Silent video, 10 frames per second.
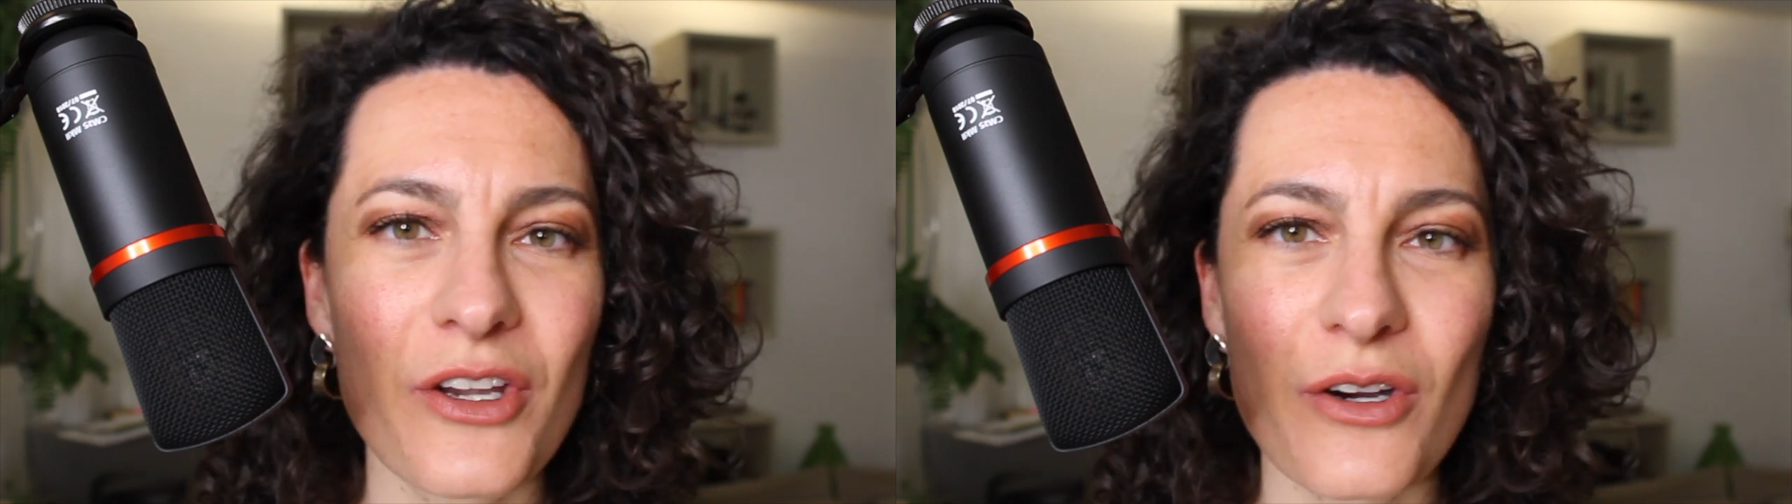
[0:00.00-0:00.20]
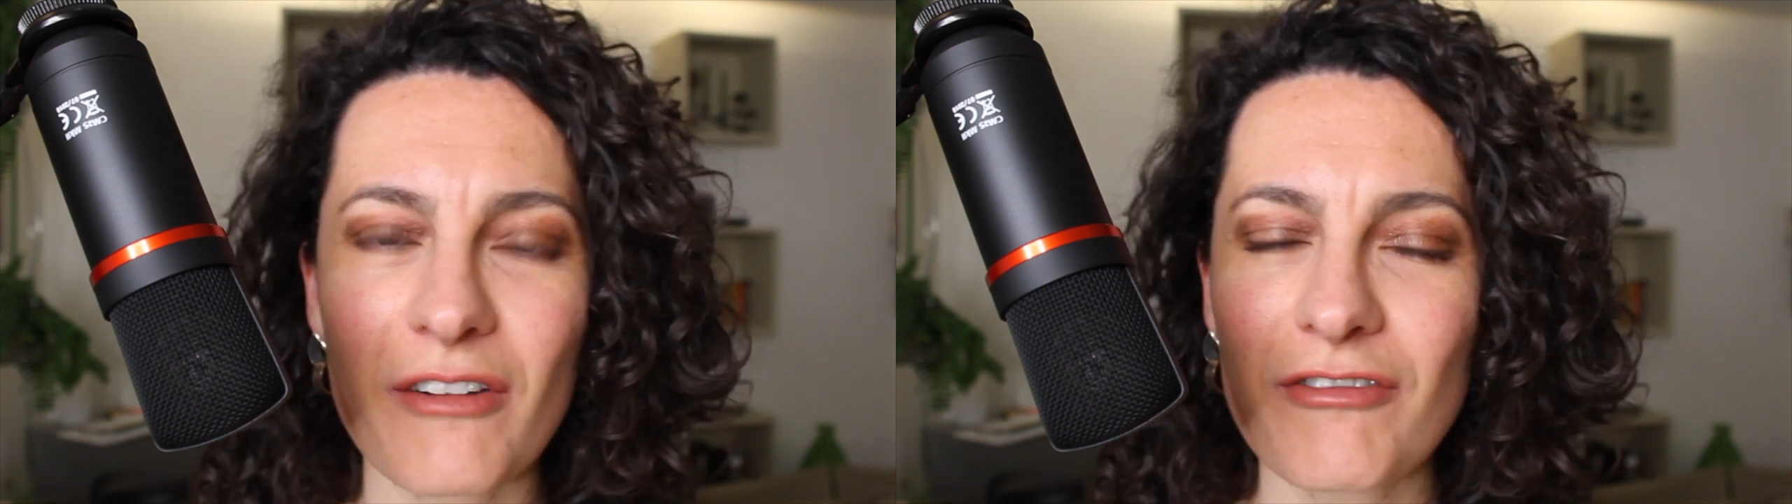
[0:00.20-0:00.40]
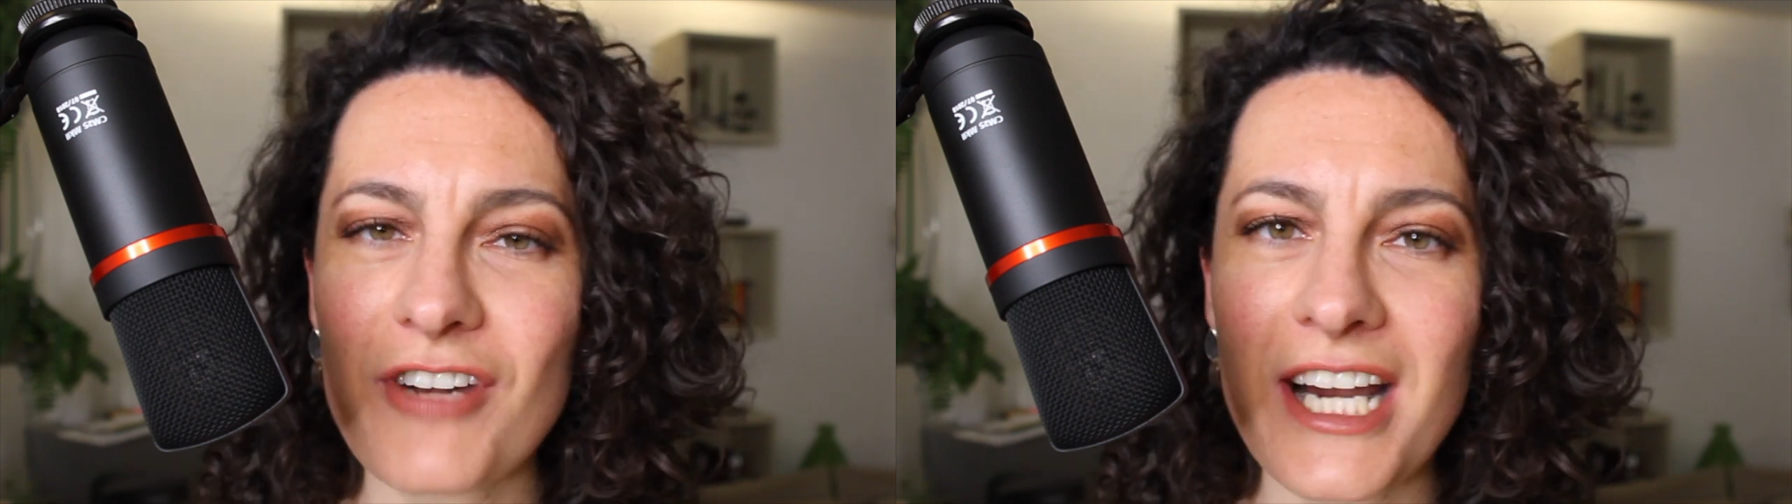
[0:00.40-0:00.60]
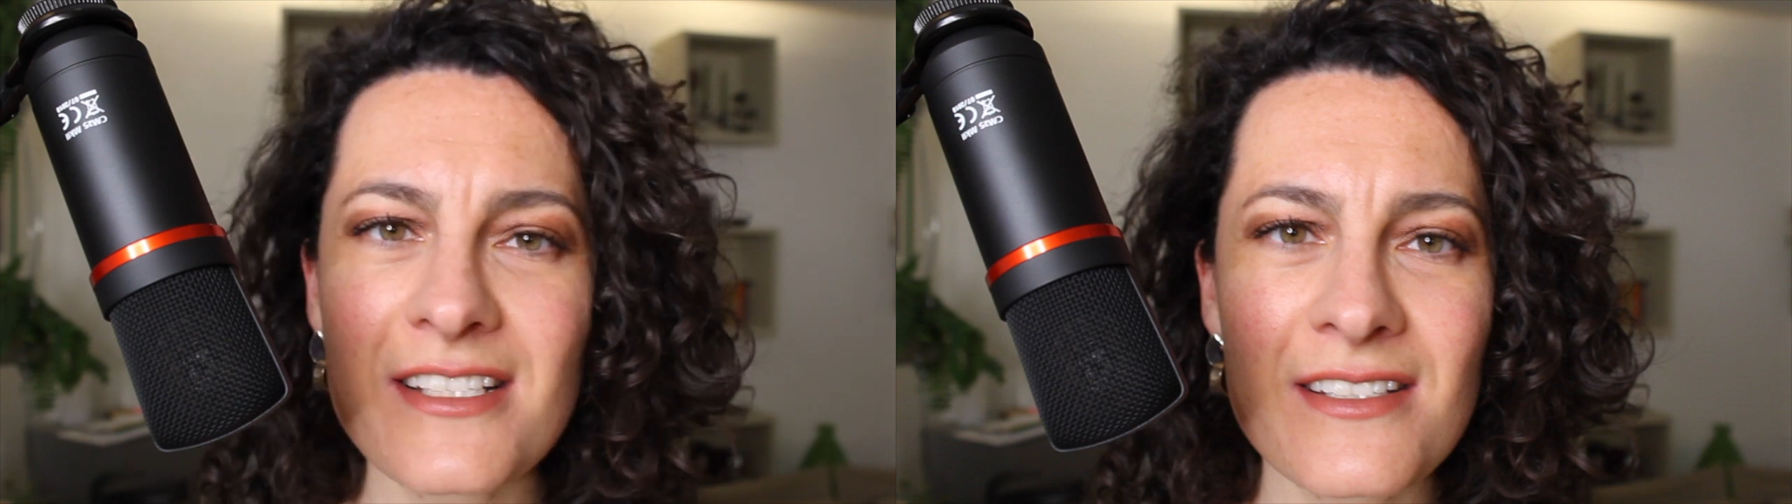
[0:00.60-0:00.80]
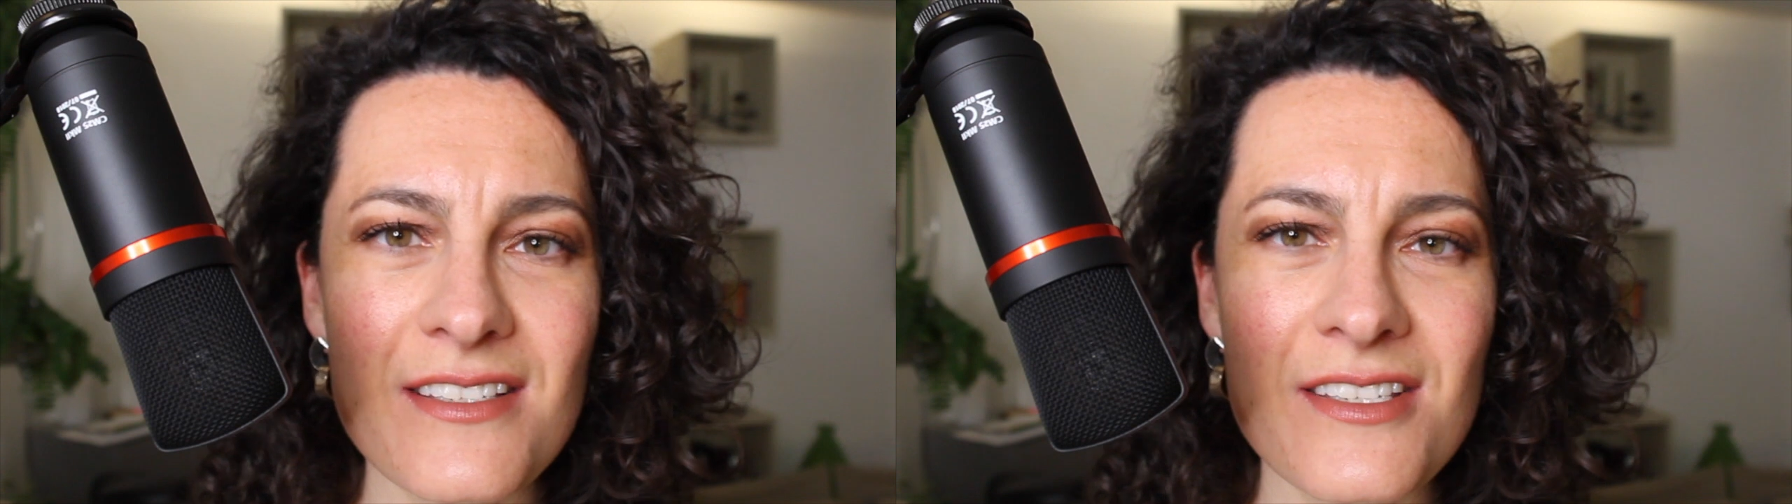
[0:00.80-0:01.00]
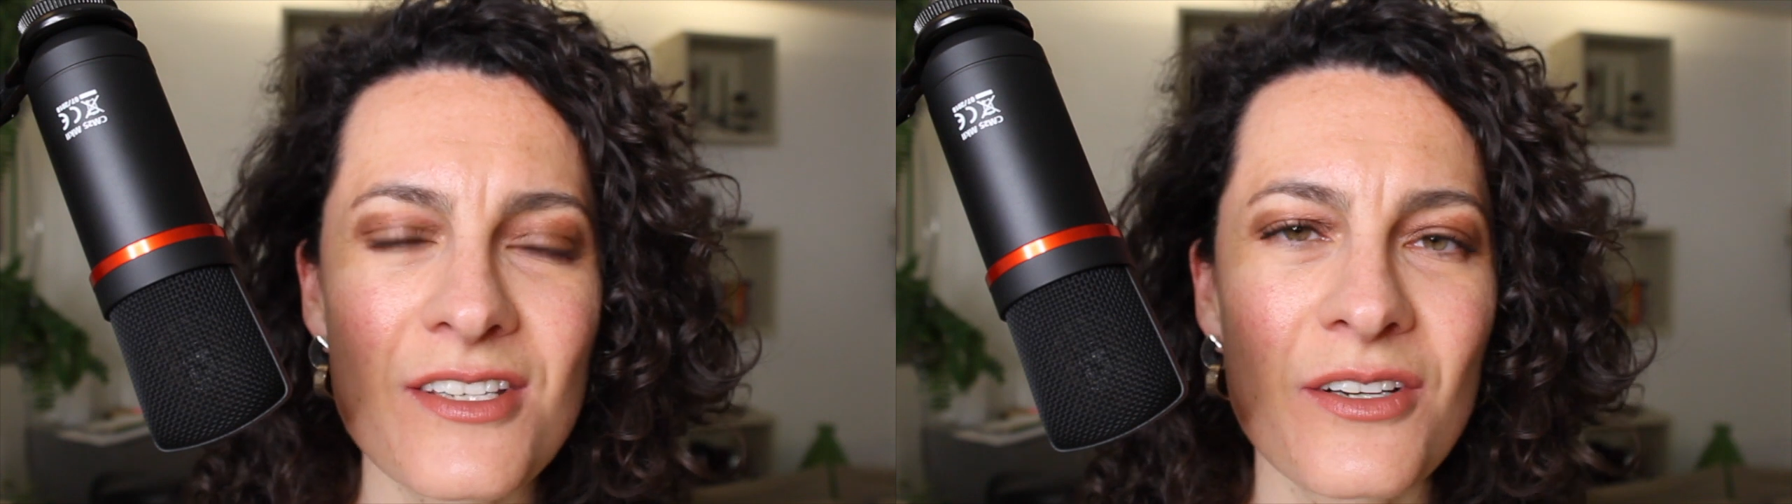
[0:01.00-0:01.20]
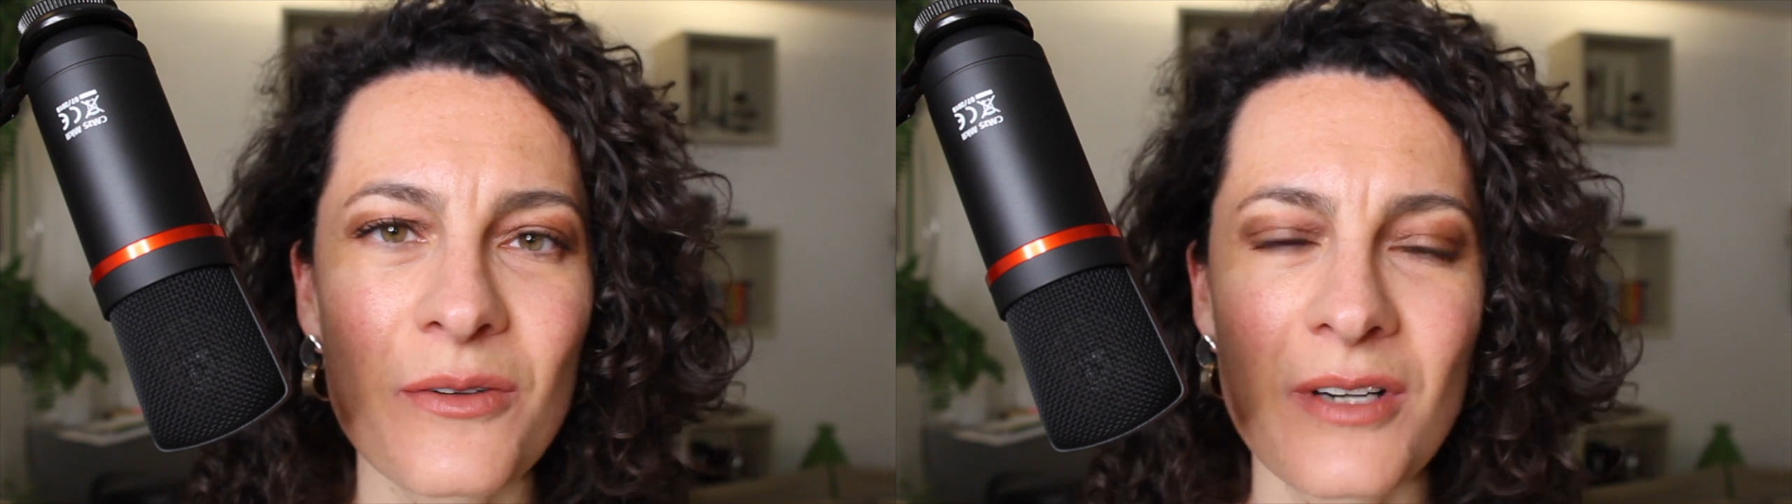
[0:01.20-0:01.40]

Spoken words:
your friends,